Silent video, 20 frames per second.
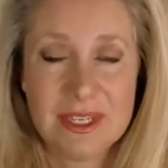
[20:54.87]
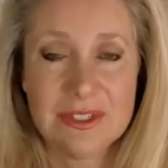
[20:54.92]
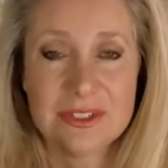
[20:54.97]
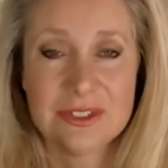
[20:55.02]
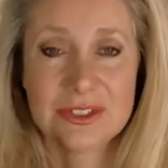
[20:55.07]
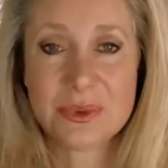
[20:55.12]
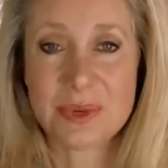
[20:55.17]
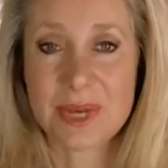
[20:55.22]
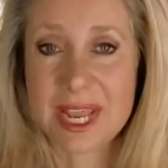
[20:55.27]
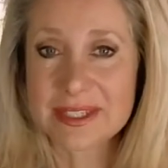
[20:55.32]

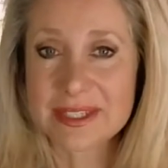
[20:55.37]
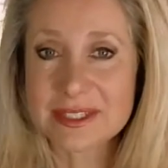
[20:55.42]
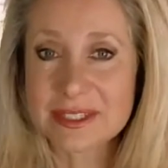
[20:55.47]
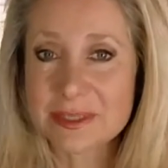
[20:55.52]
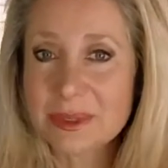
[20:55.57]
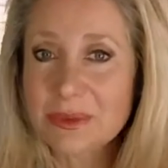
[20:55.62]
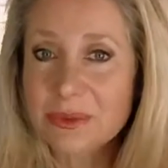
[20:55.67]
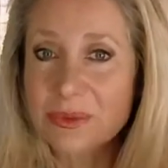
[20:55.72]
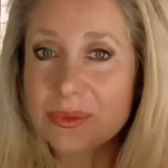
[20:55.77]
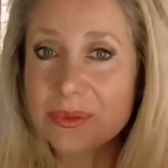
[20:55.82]
So it has to
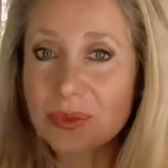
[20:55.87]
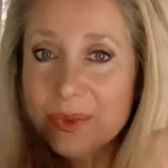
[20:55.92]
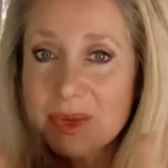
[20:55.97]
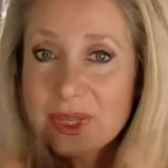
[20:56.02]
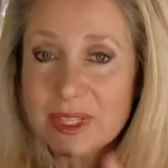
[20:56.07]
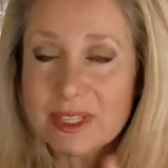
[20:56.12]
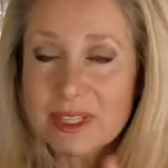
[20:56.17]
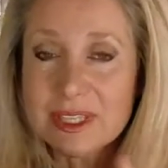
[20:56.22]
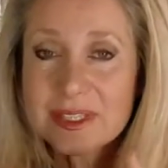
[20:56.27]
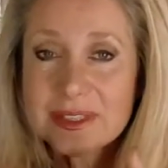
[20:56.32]
be
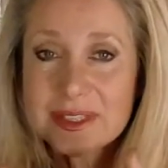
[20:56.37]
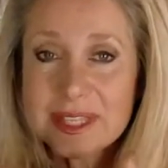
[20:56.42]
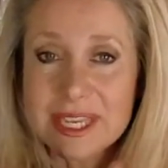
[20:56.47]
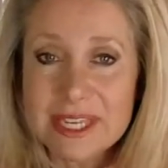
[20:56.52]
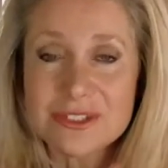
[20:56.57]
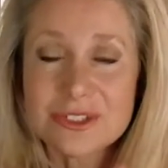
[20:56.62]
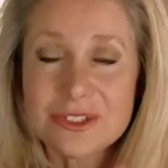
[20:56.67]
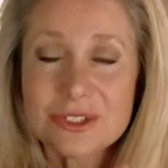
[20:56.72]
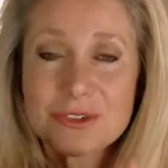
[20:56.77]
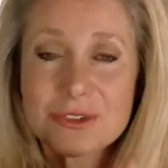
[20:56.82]
really
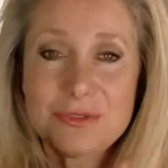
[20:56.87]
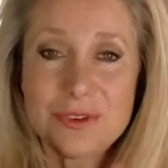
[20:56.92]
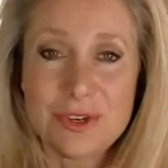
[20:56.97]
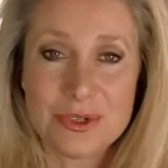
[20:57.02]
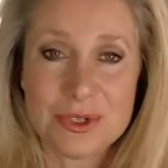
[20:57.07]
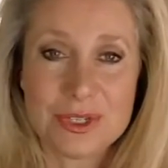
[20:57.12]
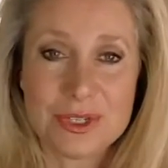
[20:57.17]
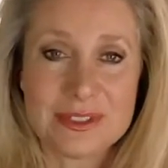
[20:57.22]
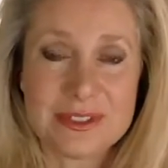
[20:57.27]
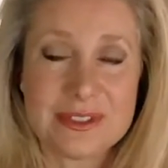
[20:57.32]
laser
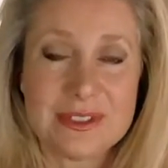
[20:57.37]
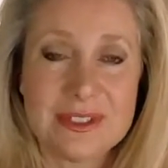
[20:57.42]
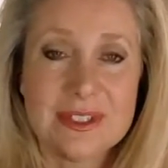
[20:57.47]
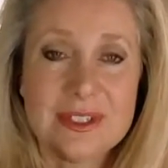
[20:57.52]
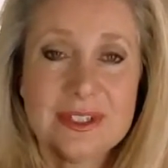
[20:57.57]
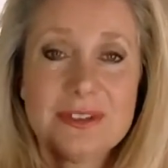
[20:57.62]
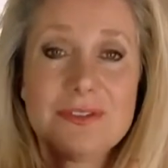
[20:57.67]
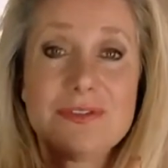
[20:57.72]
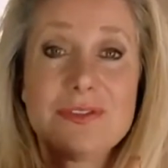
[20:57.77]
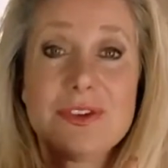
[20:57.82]
focused
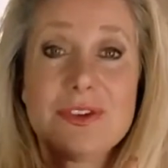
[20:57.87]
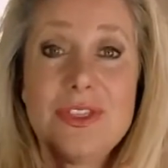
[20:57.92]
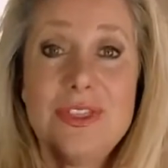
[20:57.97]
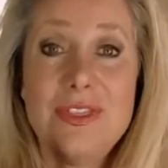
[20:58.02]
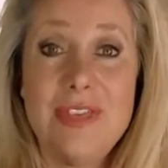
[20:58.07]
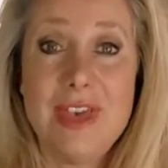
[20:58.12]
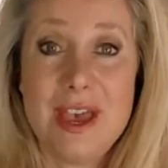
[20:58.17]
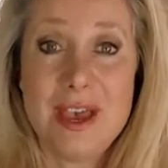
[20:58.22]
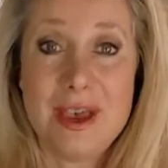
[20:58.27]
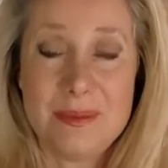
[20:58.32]
for
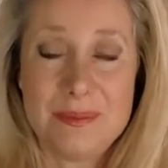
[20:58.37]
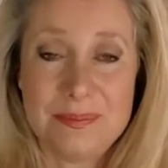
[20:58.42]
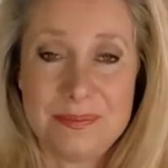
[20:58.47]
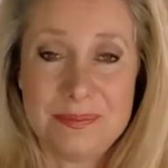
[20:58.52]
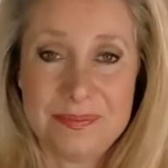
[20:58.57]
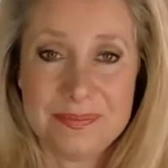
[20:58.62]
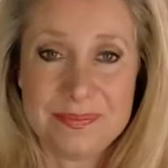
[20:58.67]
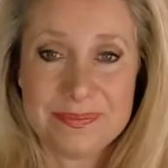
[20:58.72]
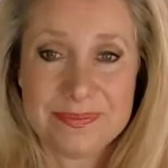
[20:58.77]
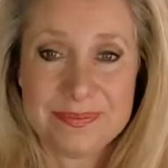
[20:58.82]
them.
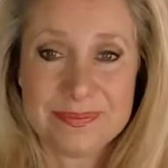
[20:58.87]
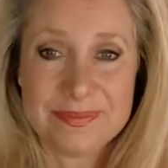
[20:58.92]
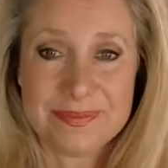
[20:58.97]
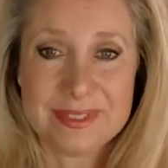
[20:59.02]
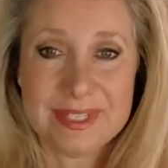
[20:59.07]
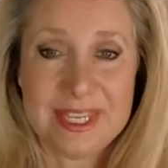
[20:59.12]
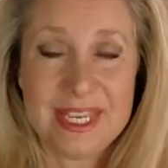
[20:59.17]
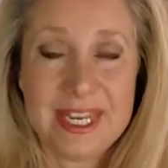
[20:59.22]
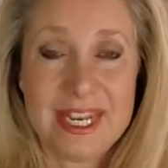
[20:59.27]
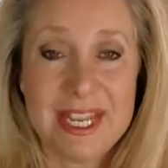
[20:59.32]

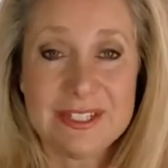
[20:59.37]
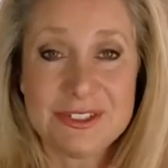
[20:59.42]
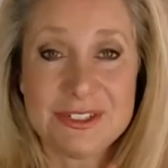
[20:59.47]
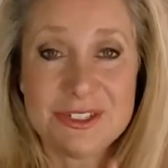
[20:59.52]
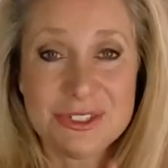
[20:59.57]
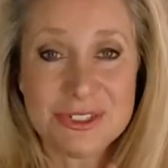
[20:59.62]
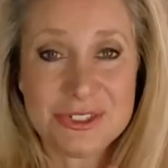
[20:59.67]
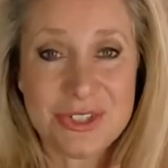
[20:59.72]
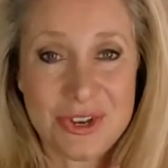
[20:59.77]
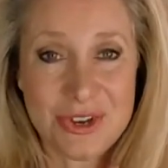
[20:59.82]
It has to
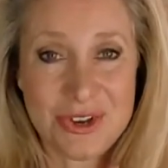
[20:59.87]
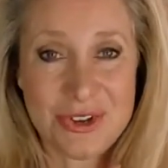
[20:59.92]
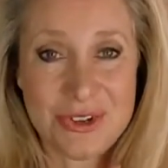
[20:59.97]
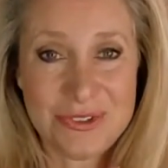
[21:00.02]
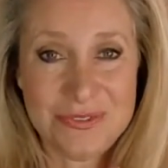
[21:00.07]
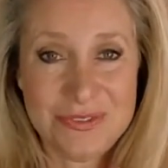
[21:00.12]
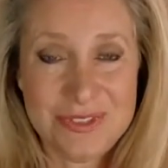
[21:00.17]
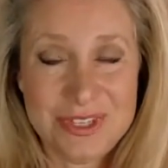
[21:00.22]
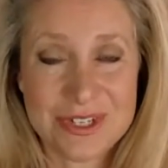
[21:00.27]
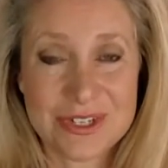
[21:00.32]

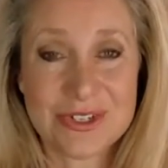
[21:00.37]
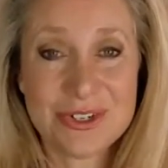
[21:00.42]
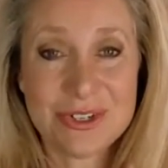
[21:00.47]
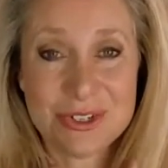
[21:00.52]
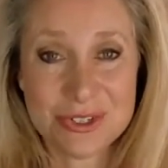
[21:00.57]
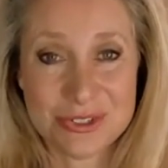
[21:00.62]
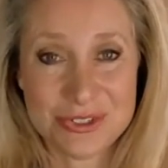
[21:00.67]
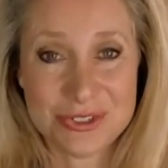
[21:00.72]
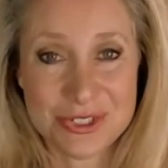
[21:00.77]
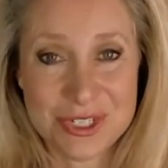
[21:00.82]
solve their
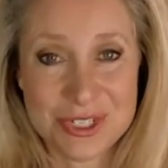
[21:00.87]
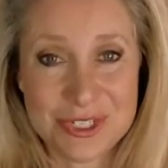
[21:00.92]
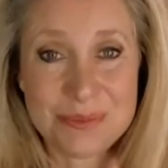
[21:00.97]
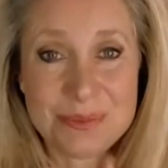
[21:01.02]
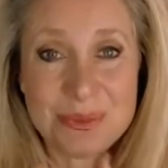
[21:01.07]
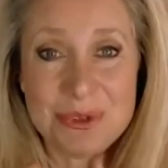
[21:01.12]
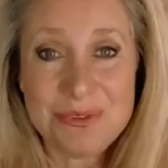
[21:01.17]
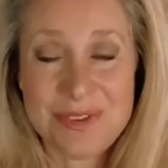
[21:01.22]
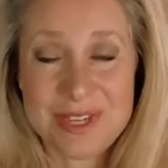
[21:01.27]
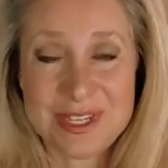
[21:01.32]
urgent,
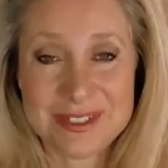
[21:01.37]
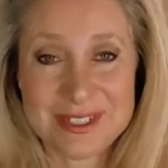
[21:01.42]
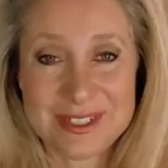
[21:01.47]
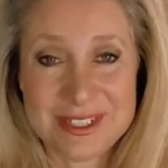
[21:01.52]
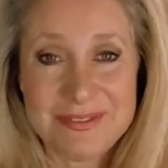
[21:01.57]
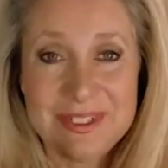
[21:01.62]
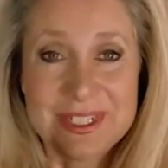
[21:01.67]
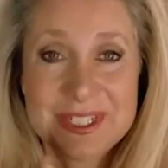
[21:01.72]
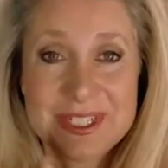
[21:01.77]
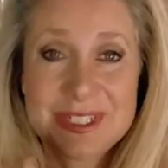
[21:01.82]

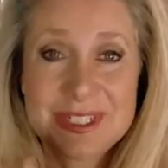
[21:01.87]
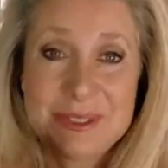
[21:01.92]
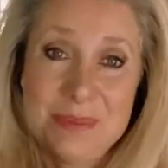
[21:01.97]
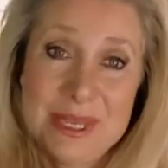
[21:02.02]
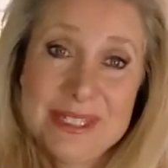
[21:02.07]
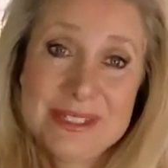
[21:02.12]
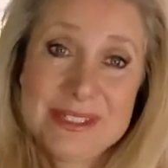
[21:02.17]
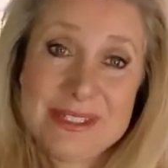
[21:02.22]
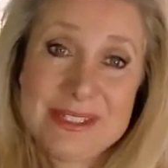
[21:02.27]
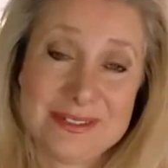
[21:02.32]
pervasive,
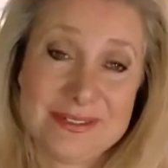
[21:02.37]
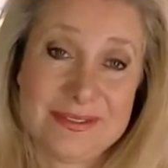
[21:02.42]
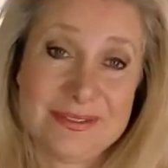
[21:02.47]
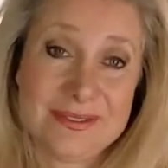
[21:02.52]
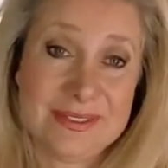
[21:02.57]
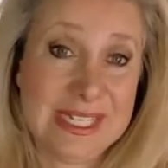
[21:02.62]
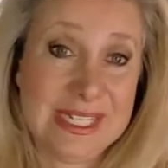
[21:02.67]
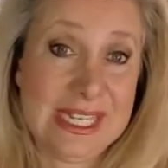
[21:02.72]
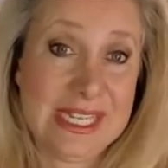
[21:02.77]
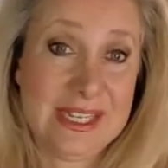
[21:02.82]
expensive
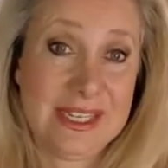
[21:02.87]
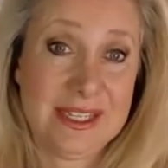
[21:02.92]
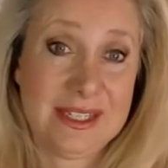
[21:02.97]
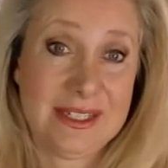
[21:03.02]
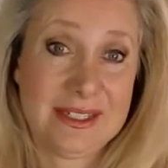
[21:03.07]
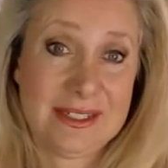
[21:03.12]
need.